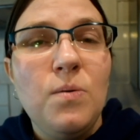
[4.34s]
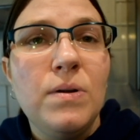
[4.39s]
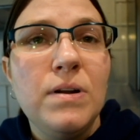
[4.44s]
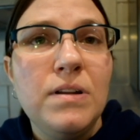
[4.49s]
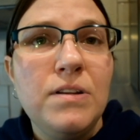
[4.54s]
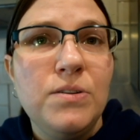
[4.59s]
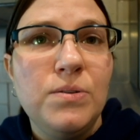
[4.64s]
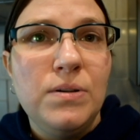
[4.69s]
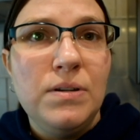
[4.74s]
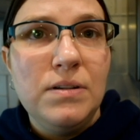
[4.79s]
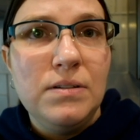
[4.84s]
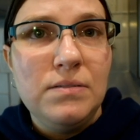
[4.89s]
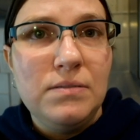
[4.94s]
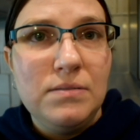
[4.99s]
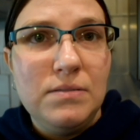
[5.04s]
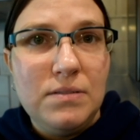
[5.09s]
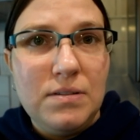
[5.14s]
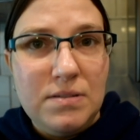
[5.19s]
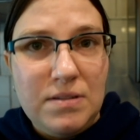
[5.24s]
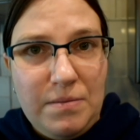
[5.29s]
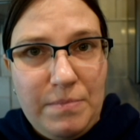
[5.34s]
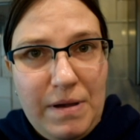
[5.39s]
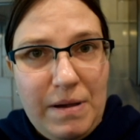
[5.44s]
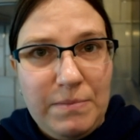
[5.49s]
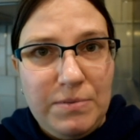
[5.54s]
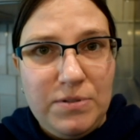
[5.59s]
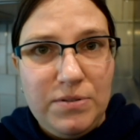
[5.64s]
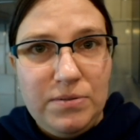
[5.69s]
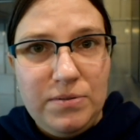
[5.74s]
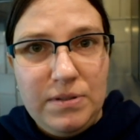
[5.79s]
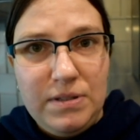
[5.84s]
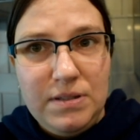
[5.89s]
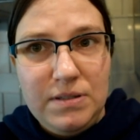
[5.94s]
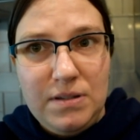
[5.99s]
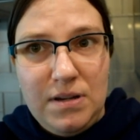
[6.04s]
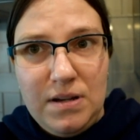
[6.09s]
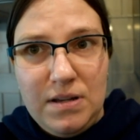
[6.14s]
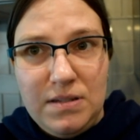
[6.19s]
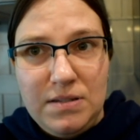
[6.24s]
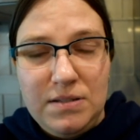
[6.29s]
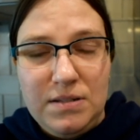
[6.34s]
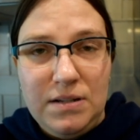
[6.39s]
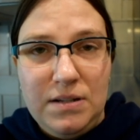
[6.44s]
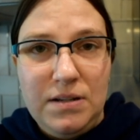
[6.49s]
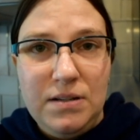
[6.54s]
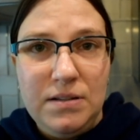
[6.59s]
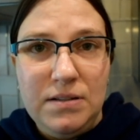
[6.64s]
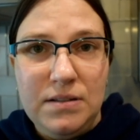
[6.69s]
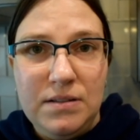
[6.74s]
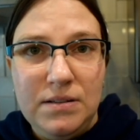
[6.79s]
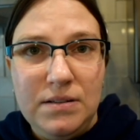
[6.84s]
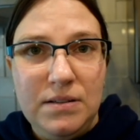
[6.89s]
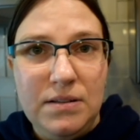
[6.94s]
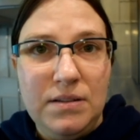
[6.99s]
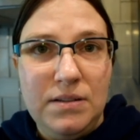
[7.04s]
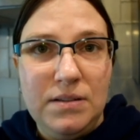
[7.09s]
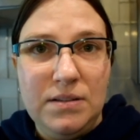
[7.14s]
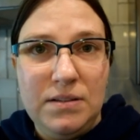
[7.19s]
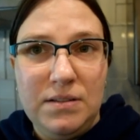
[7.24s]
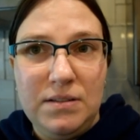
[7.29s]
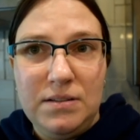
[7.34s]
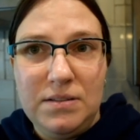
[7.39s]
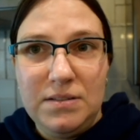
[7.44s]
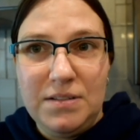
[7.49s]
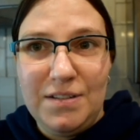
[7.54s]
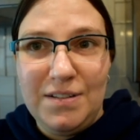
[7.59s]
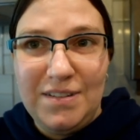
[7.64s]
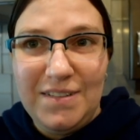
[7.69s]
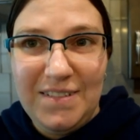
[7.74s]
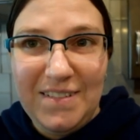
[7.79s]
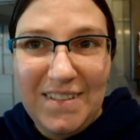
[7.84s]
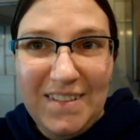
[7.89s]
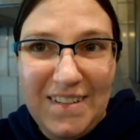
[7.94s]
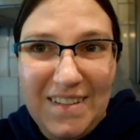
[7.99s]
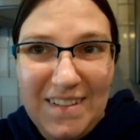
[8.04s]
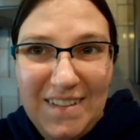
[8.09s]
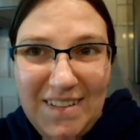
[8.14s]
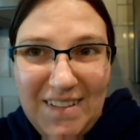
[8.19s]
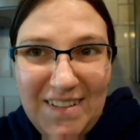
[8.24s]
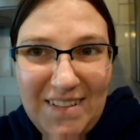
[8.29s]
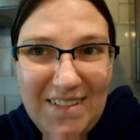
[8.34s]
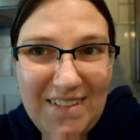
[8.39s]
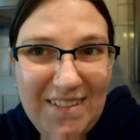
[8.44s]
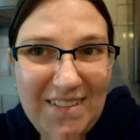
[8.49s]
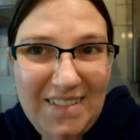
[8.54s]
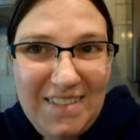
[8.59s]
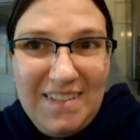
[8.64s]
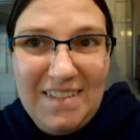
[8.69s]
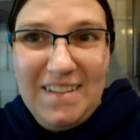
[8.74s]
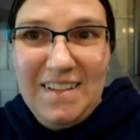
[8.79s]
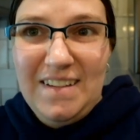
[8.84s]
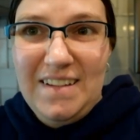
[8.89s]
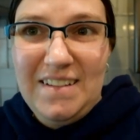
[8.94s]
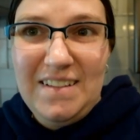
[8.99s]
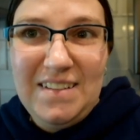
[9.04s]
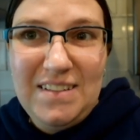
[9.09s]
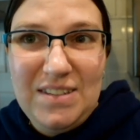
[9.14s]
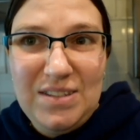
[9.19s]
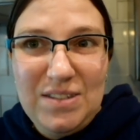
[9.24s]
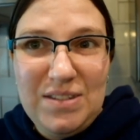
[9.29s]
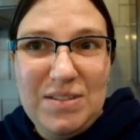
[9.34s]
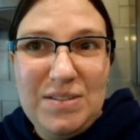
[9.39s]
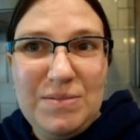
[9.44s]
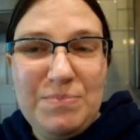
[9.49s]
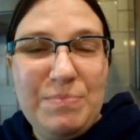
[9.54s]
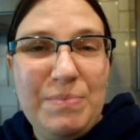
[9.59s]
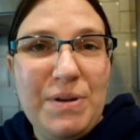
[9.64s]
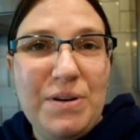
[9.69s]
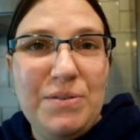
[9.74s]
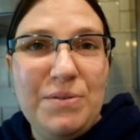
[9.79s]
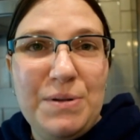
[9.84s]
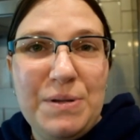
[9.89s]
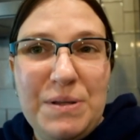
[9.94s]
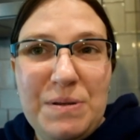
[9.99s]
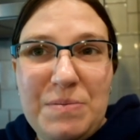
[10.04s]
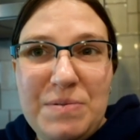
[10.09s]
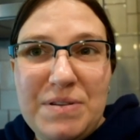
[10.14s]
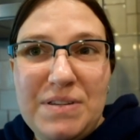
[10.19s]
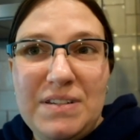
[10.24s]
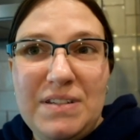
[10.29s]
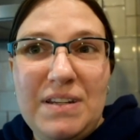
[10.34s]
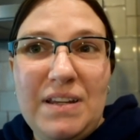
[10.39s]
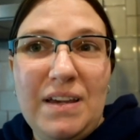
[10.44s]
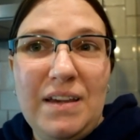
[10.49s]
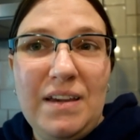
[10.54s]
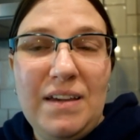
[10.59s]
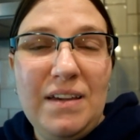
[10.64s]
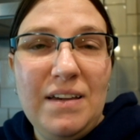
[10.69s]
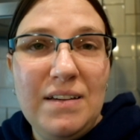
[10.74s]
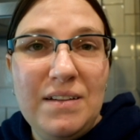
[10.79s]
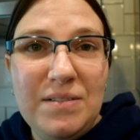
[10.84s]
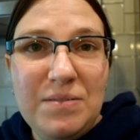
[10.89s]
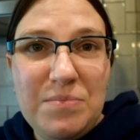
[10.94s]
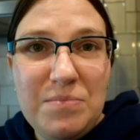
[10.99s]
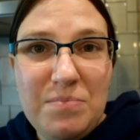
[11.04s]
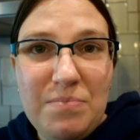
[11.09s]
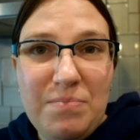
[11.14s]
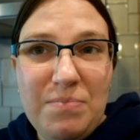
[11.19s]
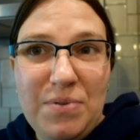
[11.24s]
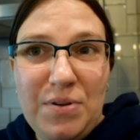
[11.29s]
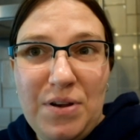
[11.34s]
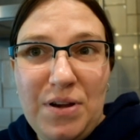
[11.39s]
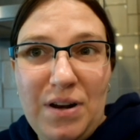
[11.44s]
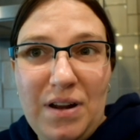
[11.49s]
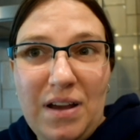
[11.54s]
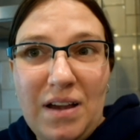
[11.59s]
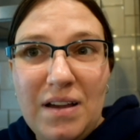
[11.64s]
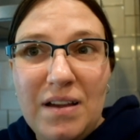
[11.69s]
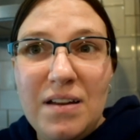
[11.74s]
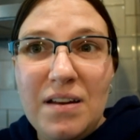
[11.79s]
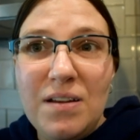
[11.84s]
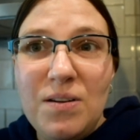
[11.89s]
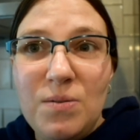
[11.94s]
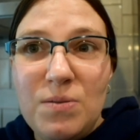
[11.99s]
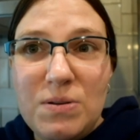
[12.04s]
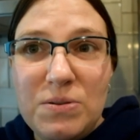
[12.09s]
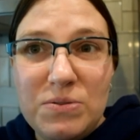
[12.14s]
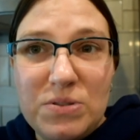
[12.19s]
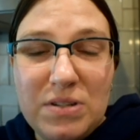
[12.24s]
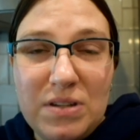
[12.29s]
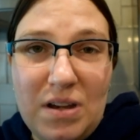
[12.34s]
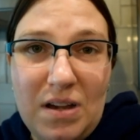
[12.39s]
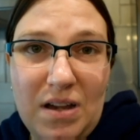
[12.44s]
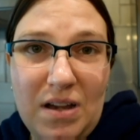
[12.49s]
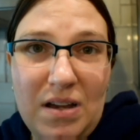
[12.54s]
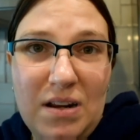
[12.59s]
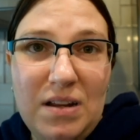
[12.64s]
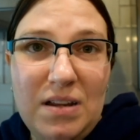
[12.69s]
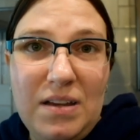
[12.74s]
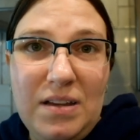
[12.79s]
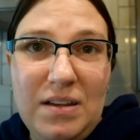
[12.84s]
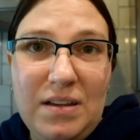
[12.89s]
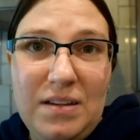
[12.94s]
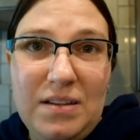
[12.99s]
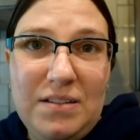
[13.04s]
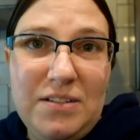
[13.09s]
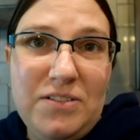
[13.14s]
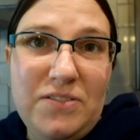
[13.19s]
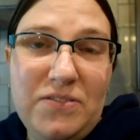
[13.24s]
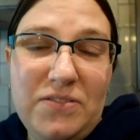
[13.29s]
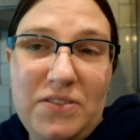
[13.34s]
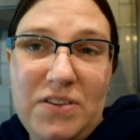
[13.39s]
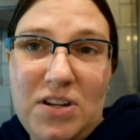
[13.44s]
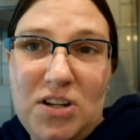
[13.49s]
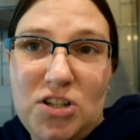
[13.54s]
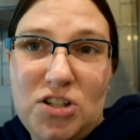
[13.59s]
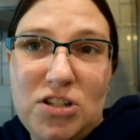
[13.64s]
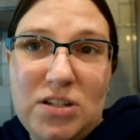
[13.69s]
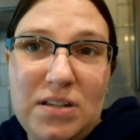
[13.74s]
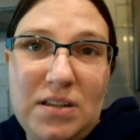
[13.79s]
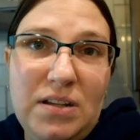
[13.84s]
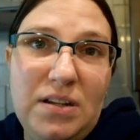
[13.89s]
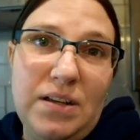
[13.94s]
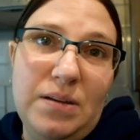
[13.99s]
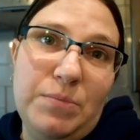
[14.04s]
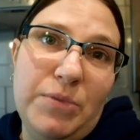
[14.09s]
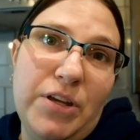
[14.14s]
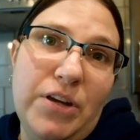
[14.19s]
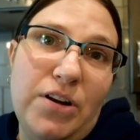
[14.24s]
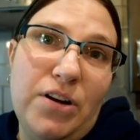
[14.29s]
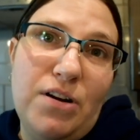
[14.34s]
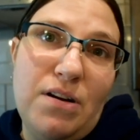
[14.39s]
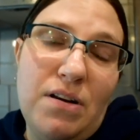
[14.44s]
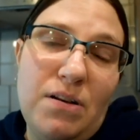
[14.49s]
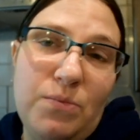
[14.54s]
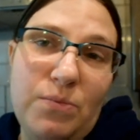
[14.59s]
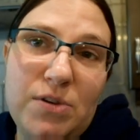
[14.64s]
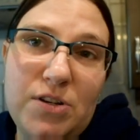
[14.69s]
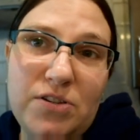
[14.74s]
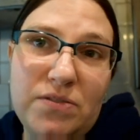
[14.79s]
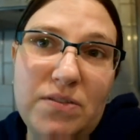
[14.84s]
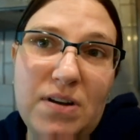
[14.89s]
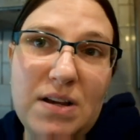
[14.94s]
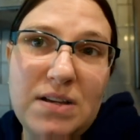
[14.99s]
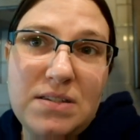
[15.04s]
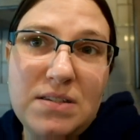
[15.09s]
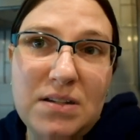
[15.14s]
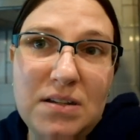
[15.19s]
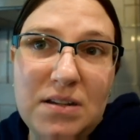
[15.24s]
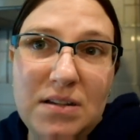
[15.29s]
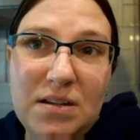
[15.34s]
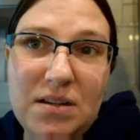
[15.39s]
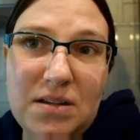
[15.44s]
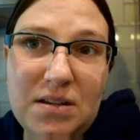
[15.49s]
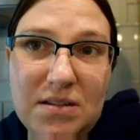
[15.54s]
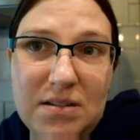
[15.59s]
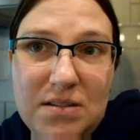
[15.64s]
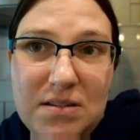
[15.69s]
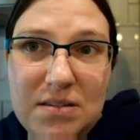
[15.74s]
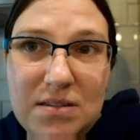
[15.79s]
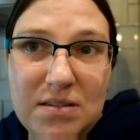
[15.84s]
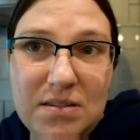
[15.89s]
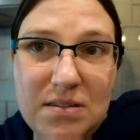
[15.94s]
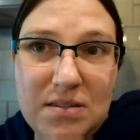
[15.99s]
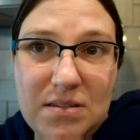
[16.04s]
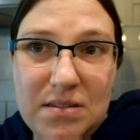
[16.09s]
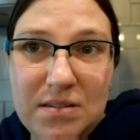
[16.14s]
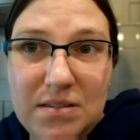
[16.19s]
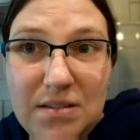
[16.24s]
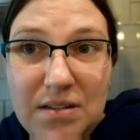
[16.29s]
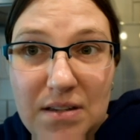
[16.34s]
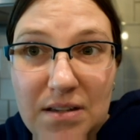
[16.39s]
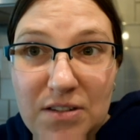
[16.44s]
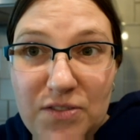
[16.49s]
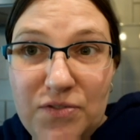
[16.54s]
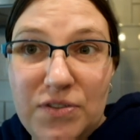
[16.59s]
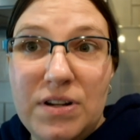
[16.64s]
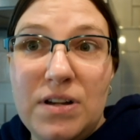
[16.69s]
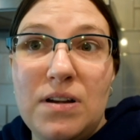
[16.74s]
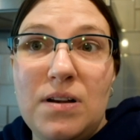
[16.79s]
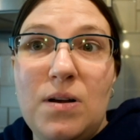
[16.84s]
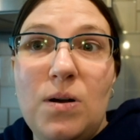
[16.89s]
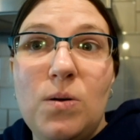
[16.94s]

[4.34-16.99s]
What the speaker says: want to do it because I'm absolutely exhausted and it's been a really busy day, but I gotta go outside and finish cleaning up the yard and winterizing because it's freaking